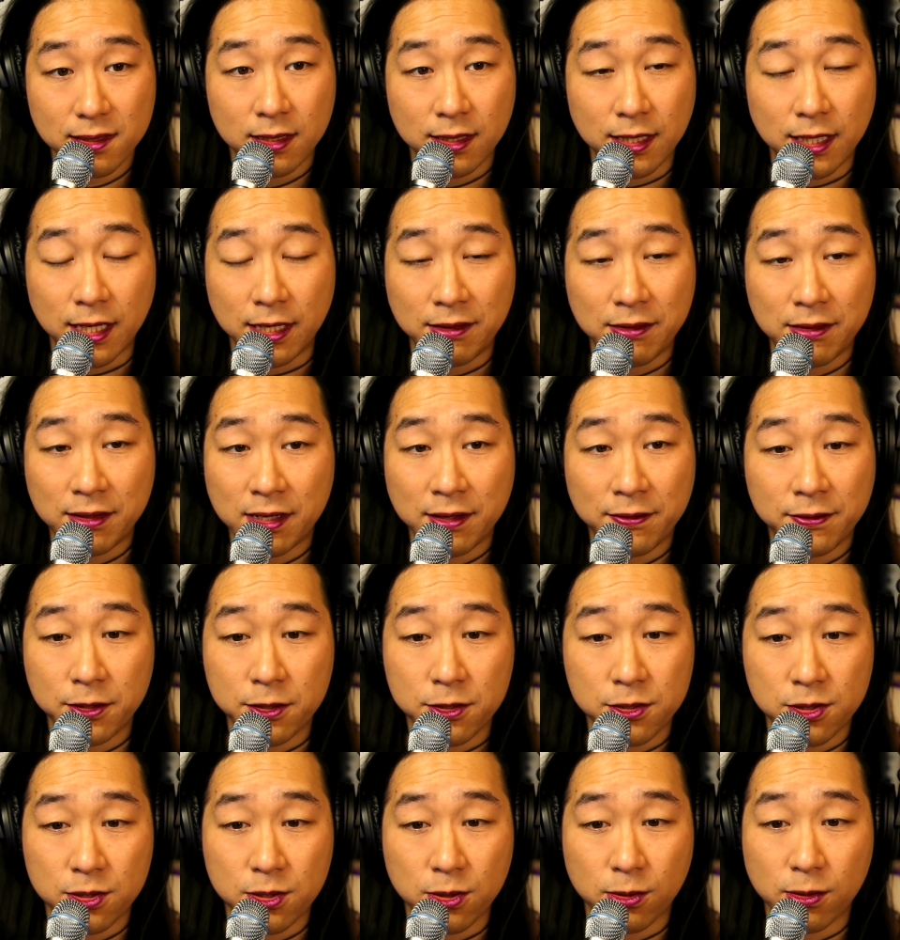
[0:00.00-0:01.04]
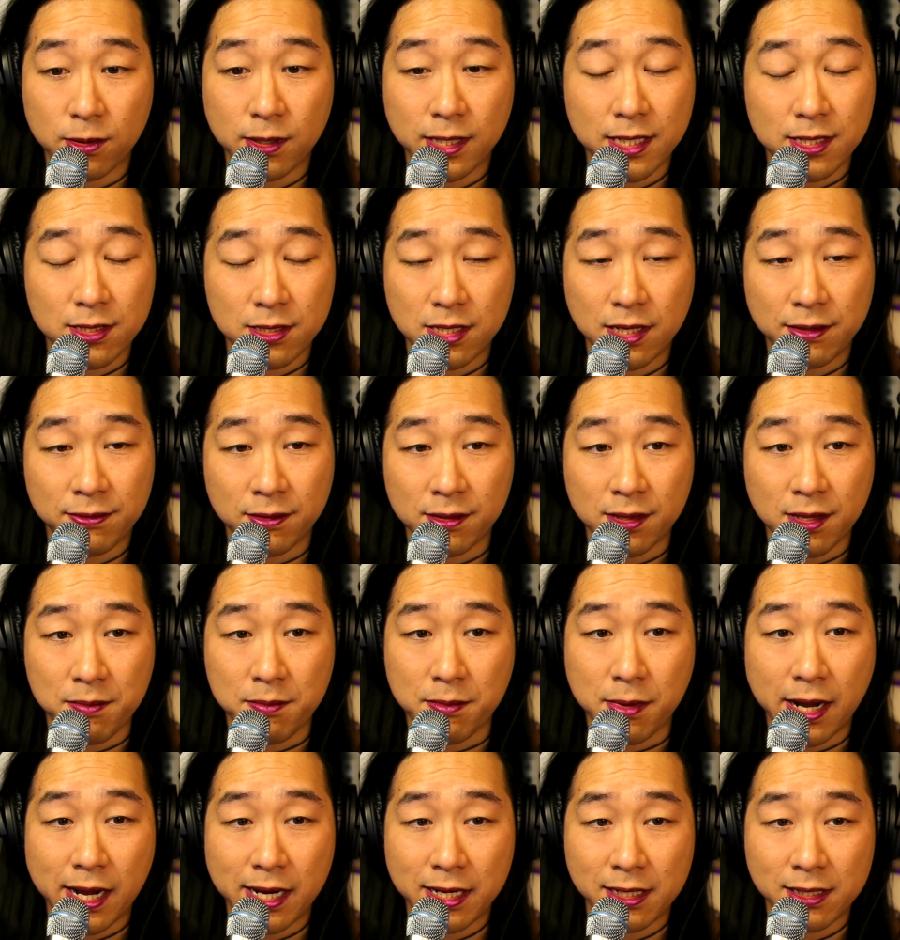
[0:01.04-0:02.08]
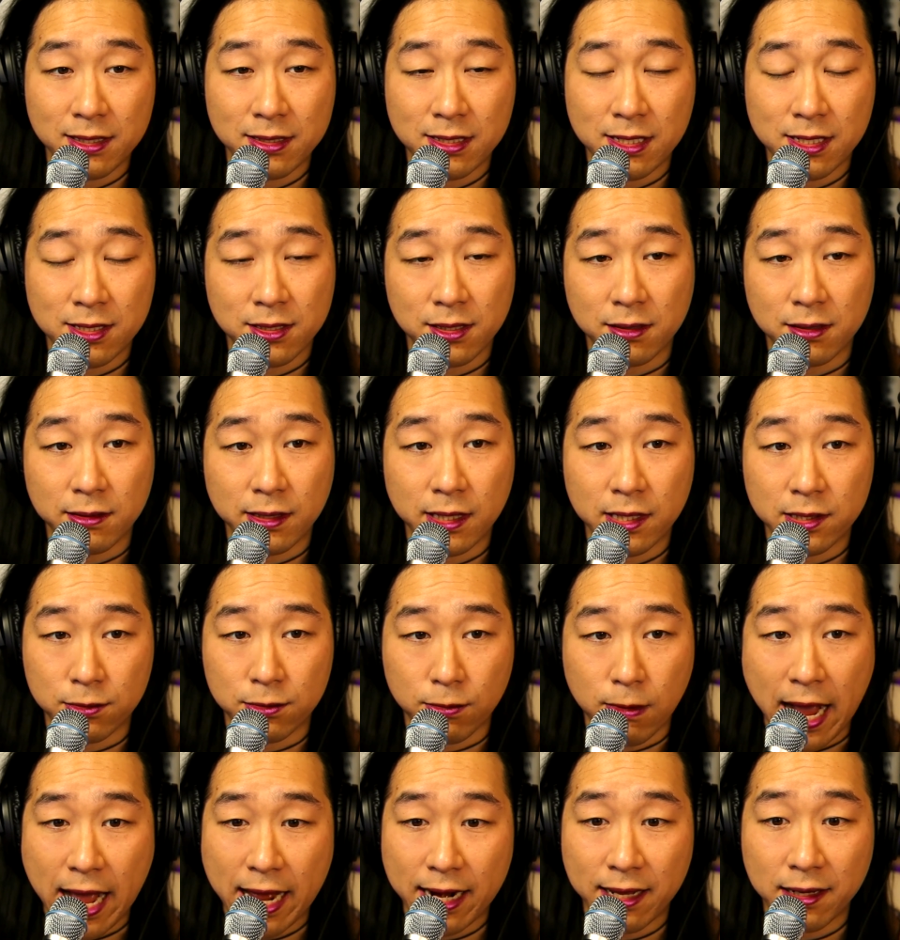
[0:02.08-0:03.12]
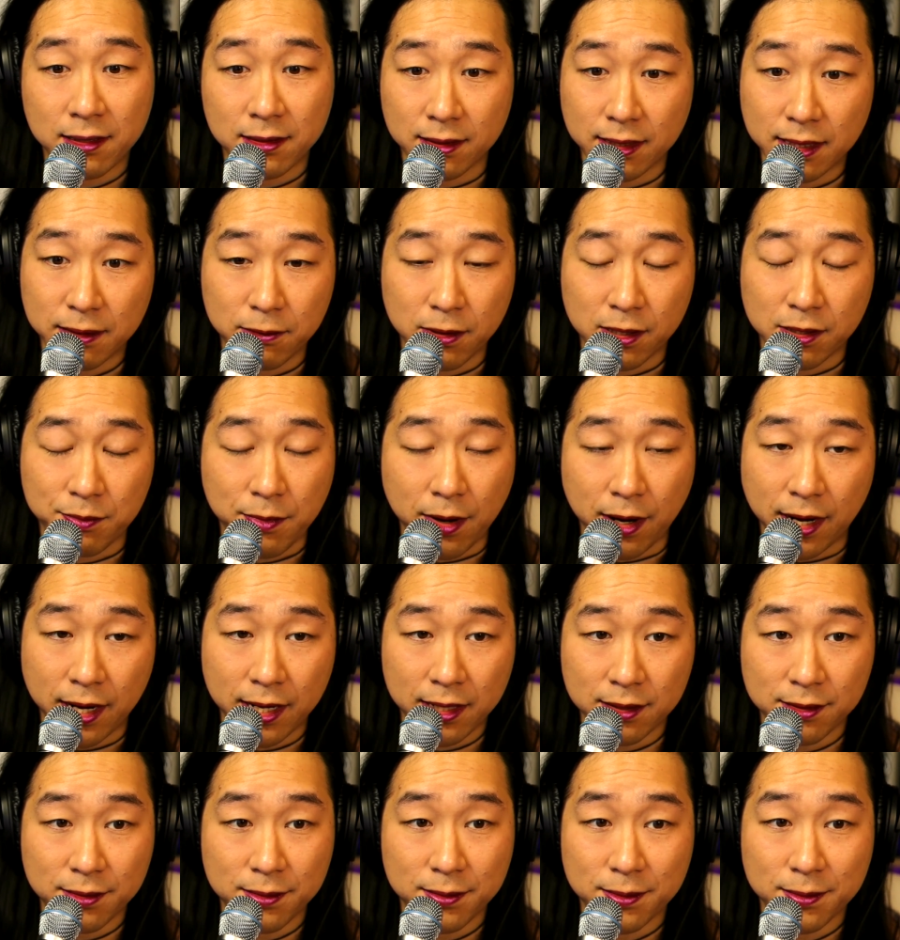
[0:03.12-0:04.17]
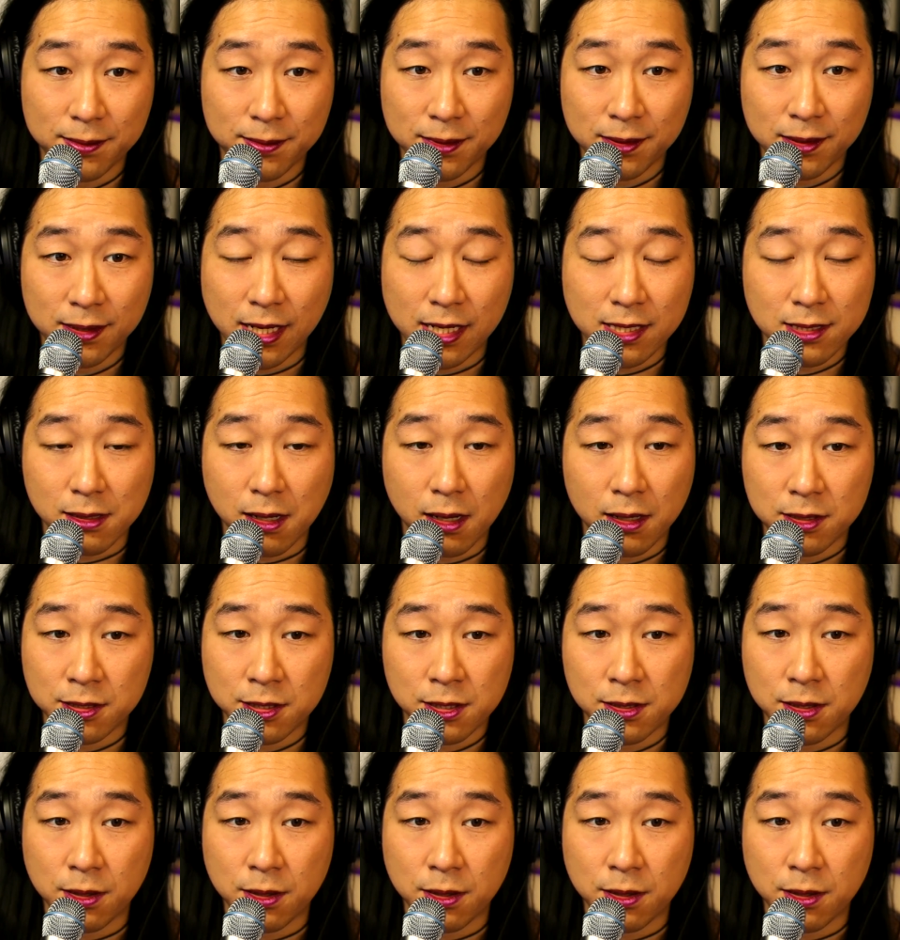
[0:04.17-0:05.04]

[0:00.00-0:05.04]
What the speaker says: Even if your story is different than mine and disagrees radically with mine, as long as you